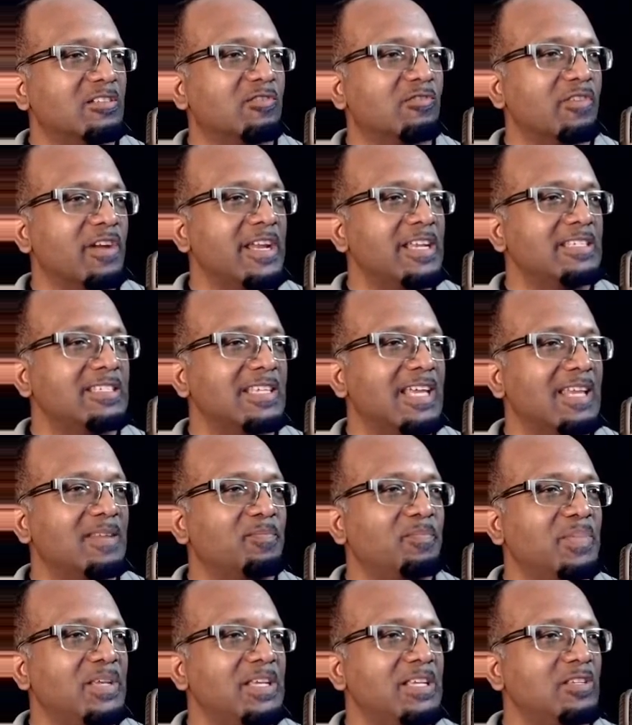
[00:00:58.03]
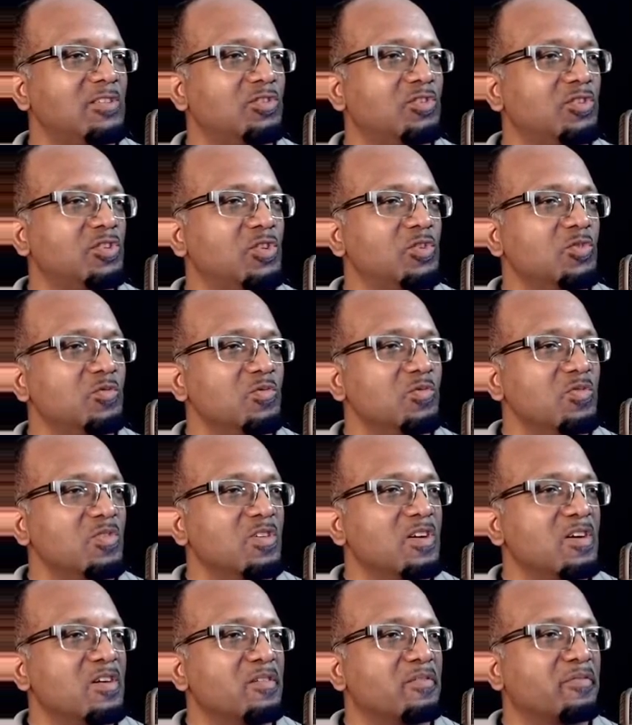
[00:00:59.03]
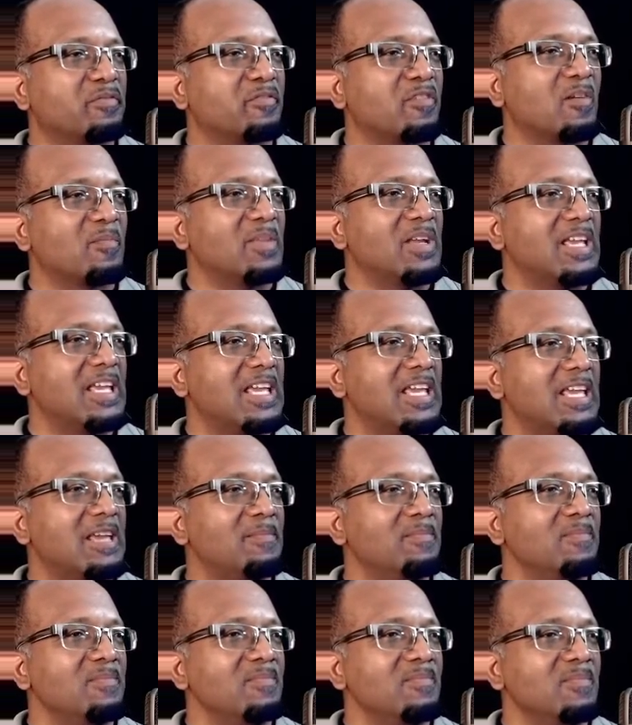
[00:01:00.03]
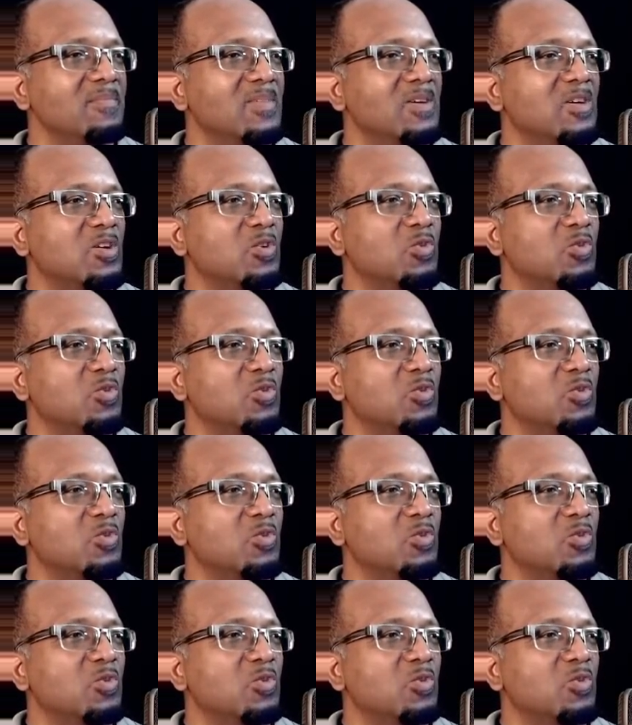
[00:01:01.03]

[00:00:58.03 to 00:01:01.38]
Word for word: Grace and peace to you from him